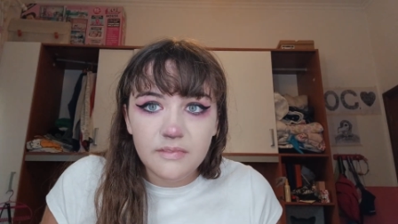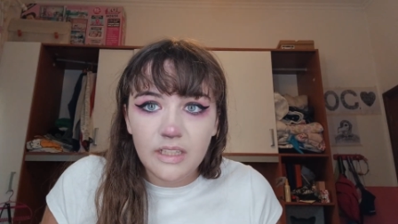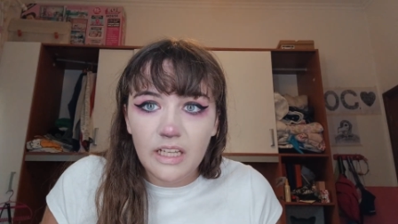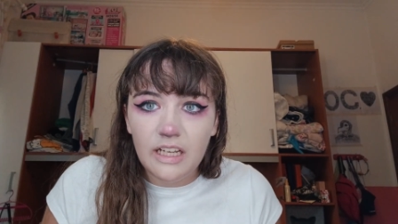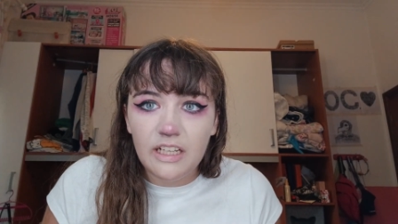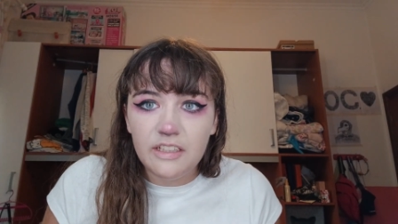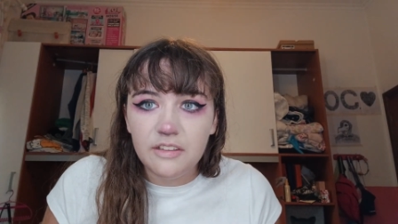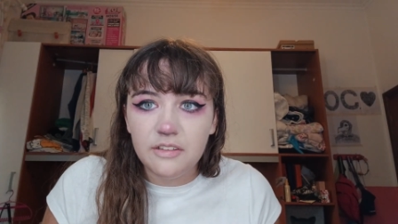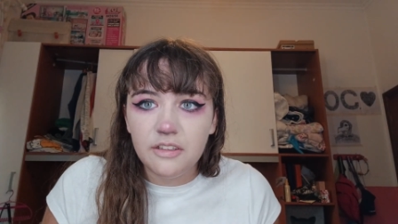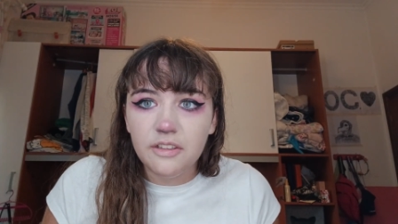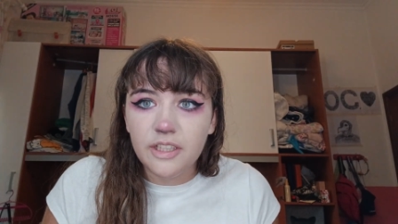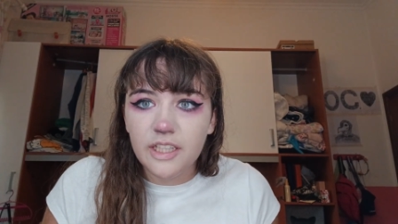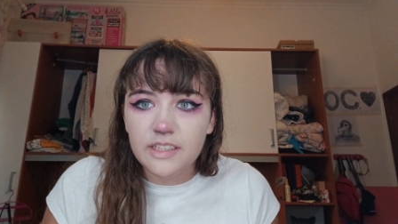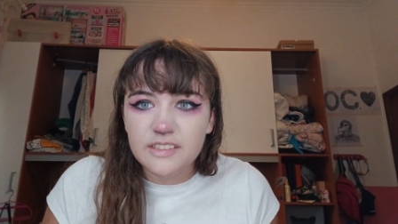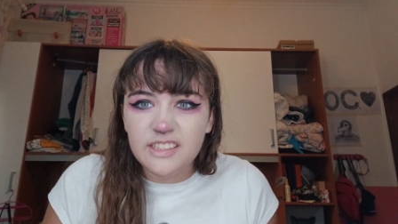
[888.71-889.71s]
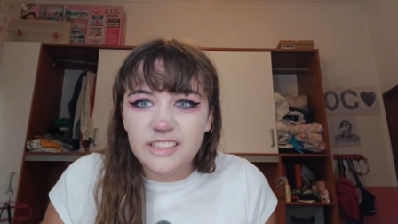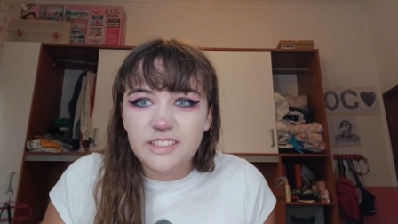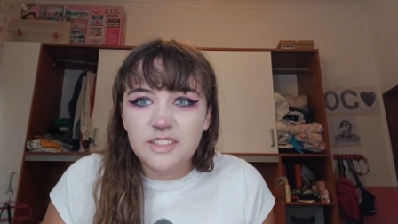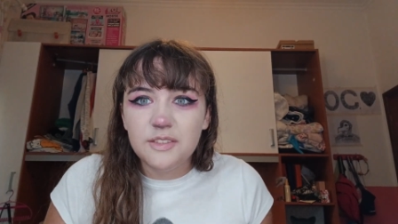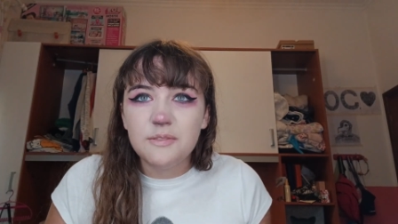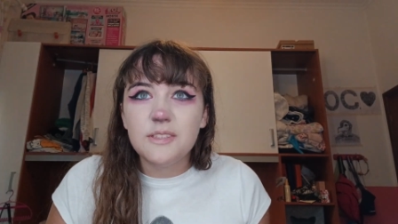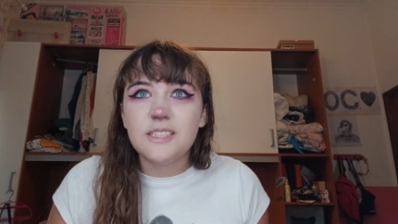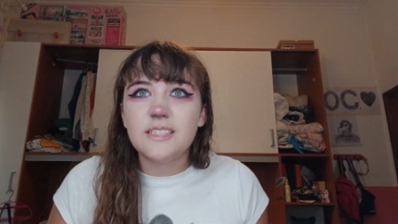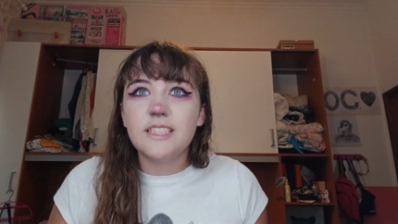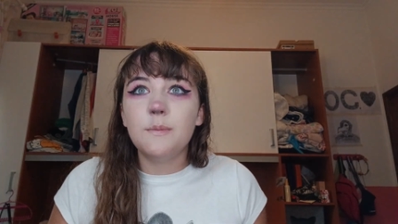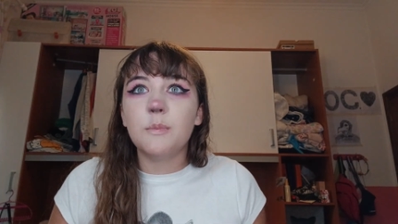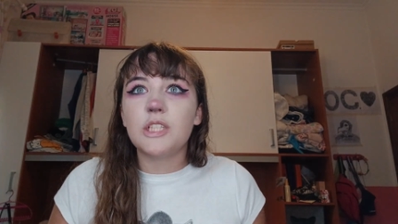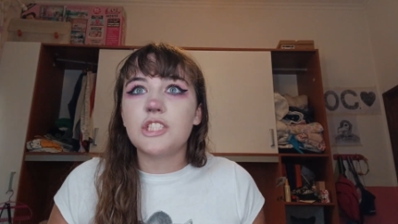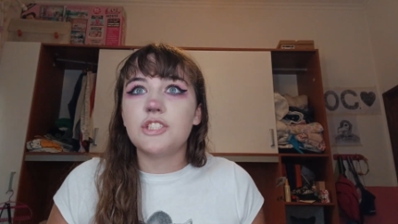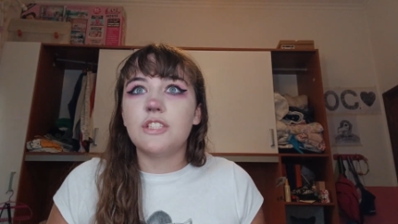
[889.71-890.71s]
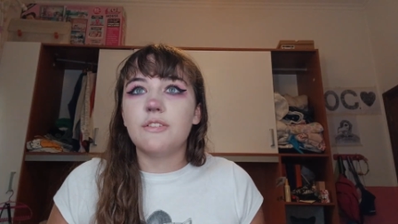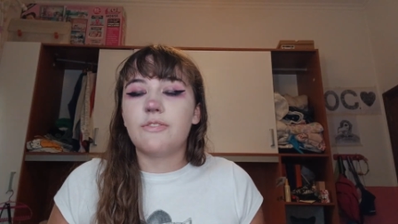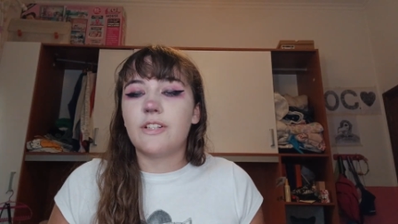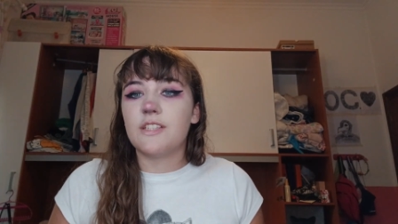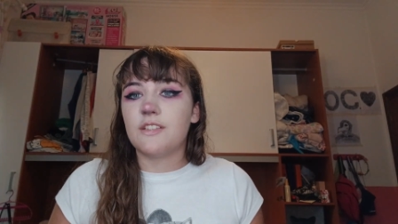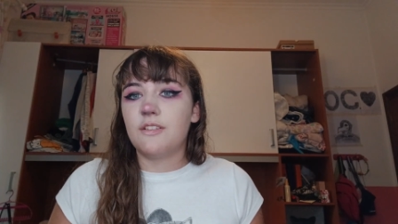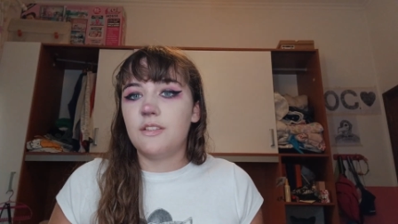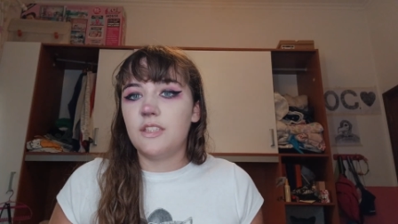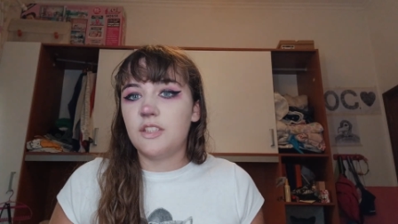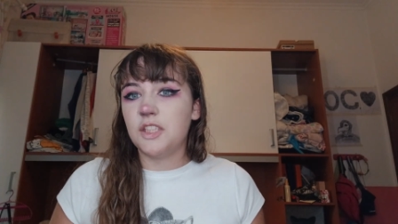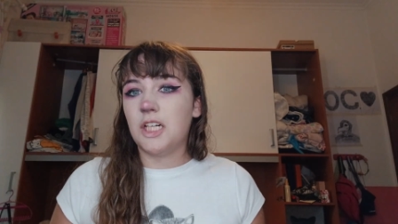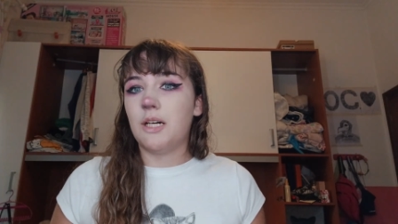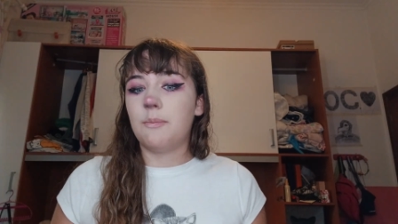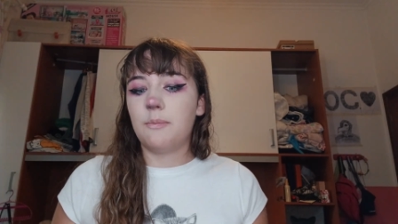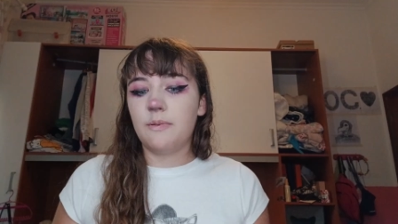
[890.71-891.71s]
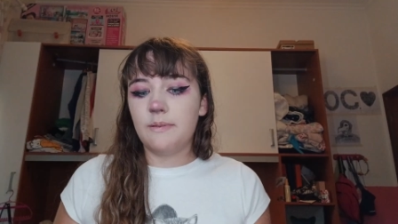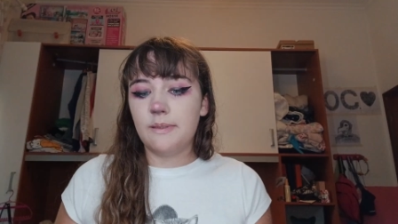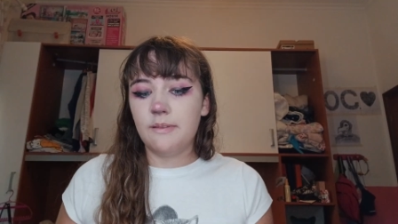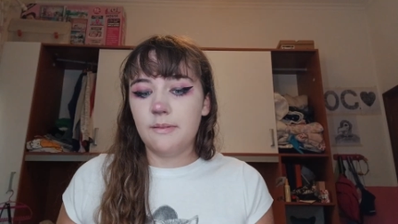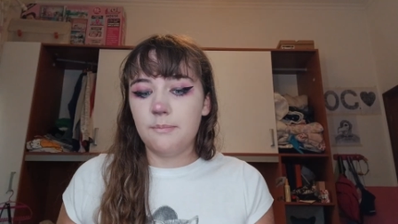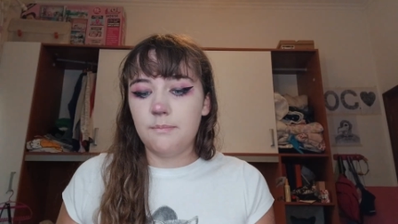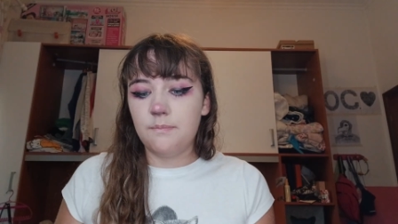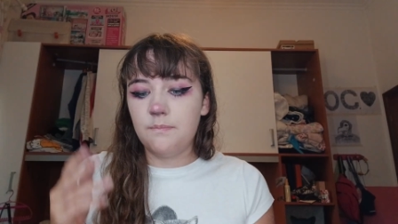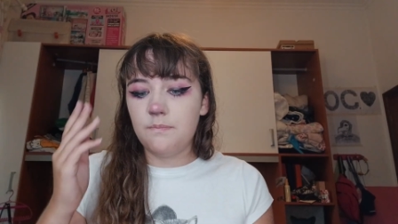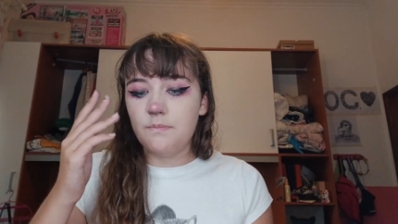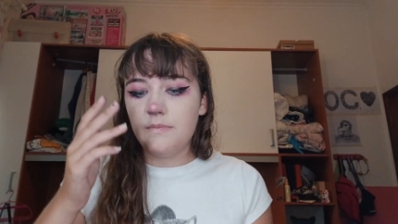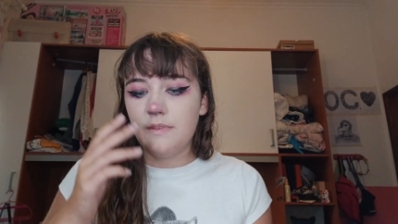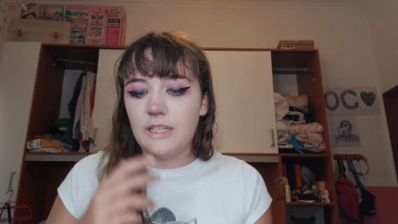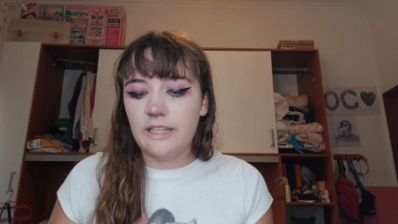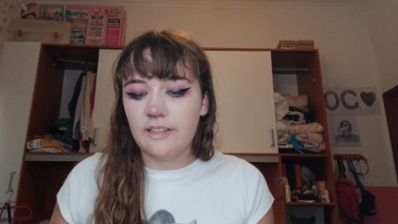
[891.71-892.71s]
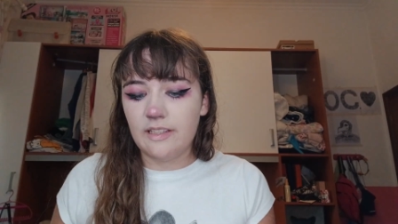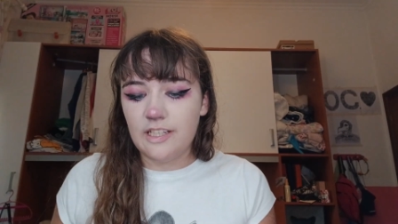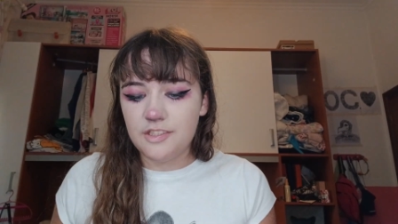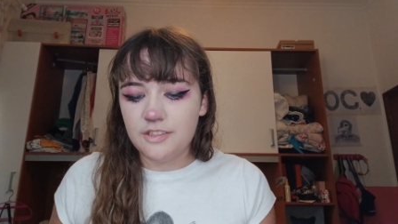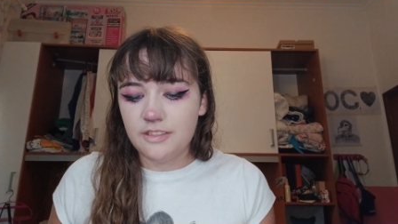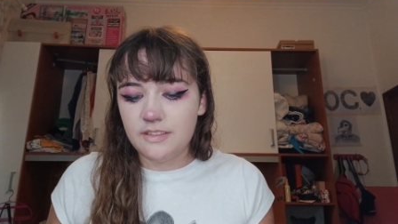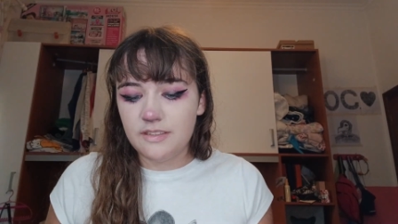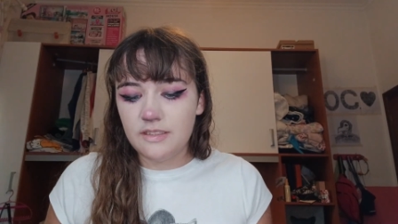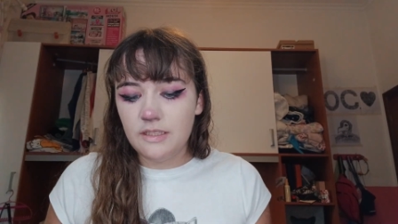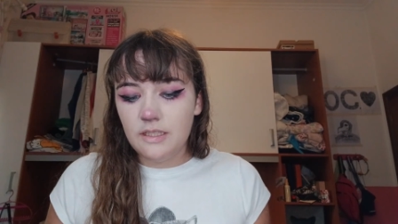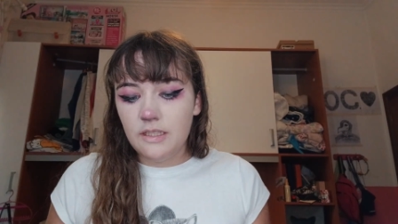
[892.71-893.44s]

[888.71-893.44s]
I don't know, guys, I don't see much difference on the top eyelashes.